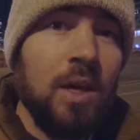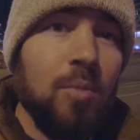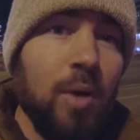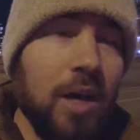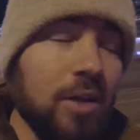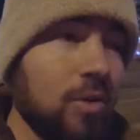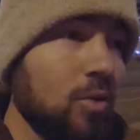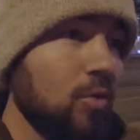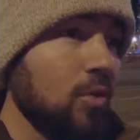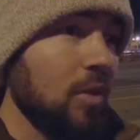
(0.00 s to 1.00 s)
But
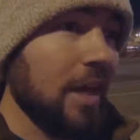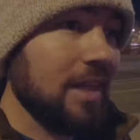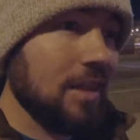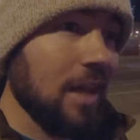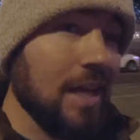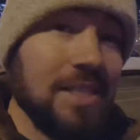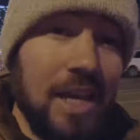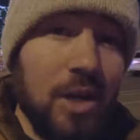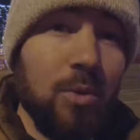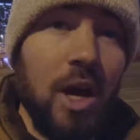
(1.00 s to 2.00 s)
like I
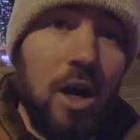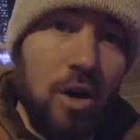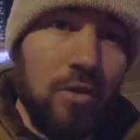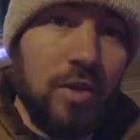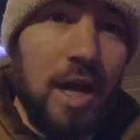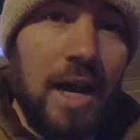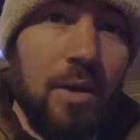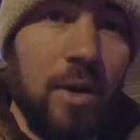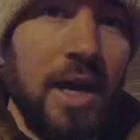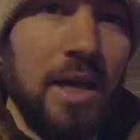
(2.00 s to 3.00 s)
said, we are over the
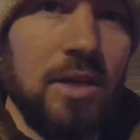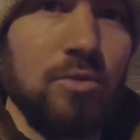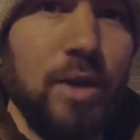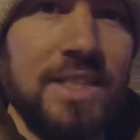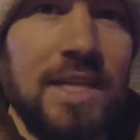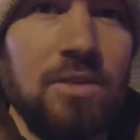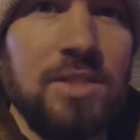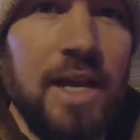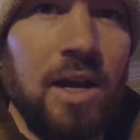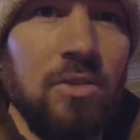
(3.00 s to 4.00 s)
highway right
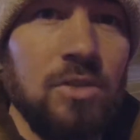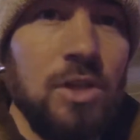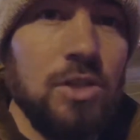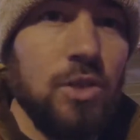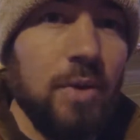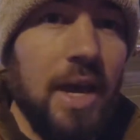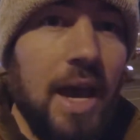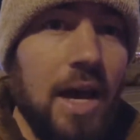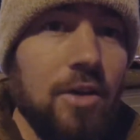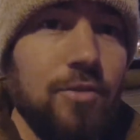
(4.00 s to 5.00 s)
downtown, so we
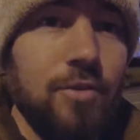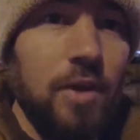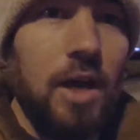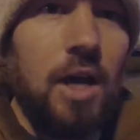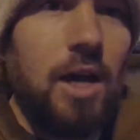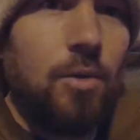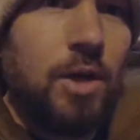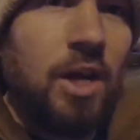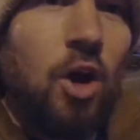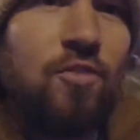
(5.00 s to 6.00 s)
have we're
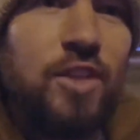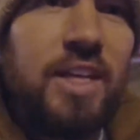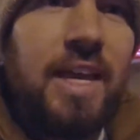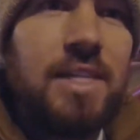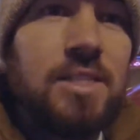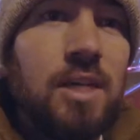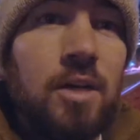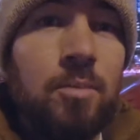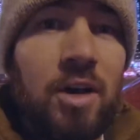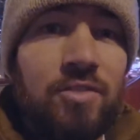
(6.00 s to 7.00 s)
gonna hopefully get
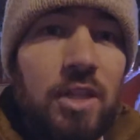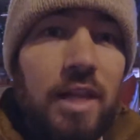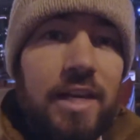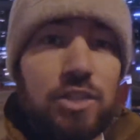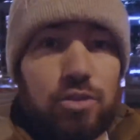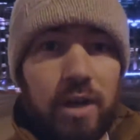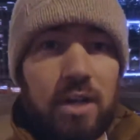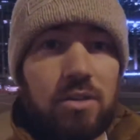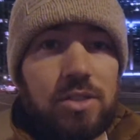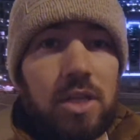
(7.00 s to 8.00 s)
some of the light
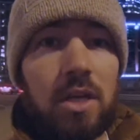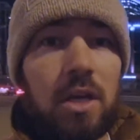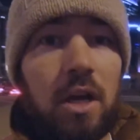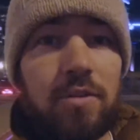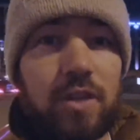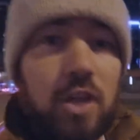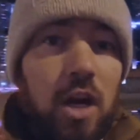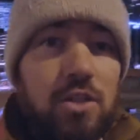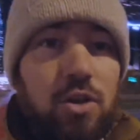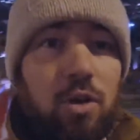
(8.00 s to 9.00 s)
trails of the
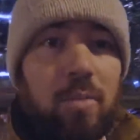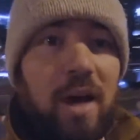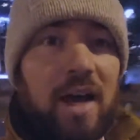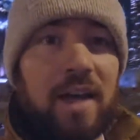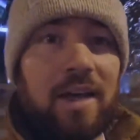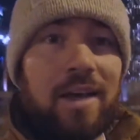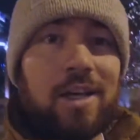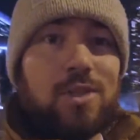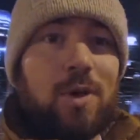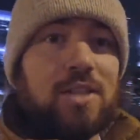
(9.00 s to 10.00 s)
cars going by,
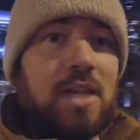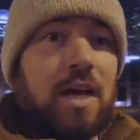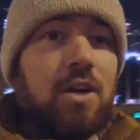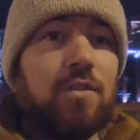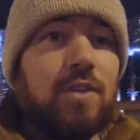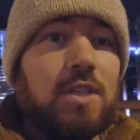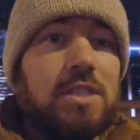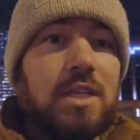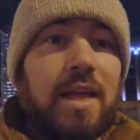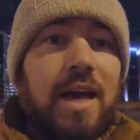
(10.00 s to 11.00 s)
as well as, I don't know if you
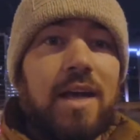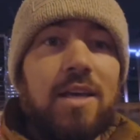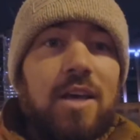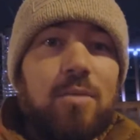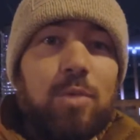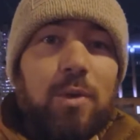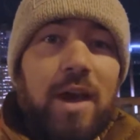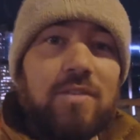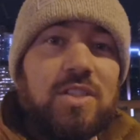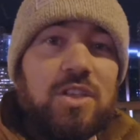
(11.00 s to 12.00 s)
can see that, but we
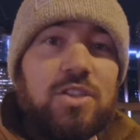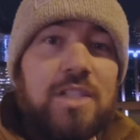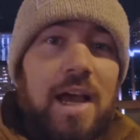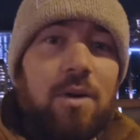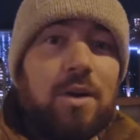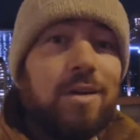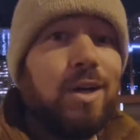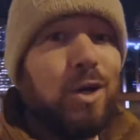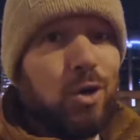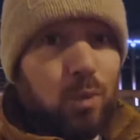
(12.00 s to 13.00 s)
have Sears Tower
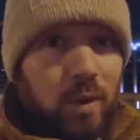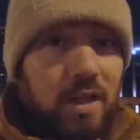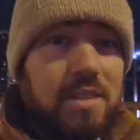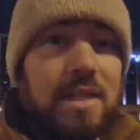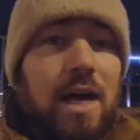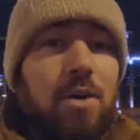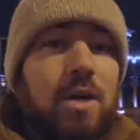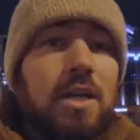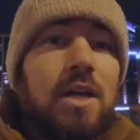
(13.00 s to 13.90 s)
or Willis Tower